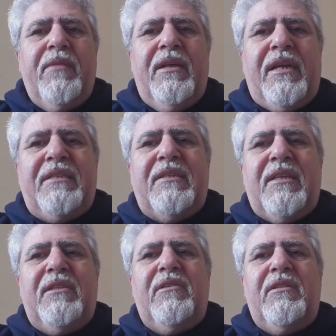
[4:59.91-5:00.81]
rather
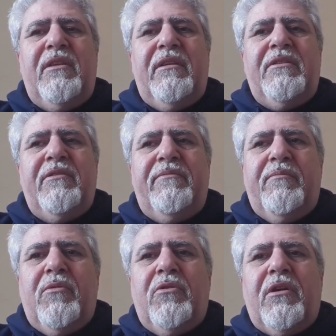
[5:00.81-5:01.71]
than the
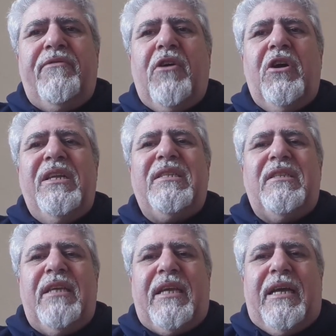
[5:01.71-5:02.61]
more of a
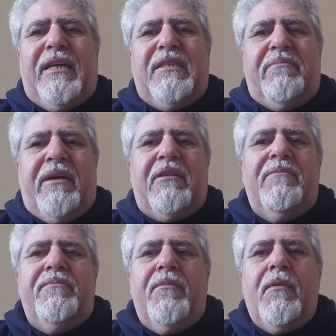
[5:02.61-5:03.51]
holistic
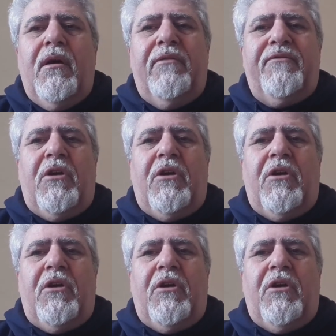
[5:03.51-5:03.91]
aspect of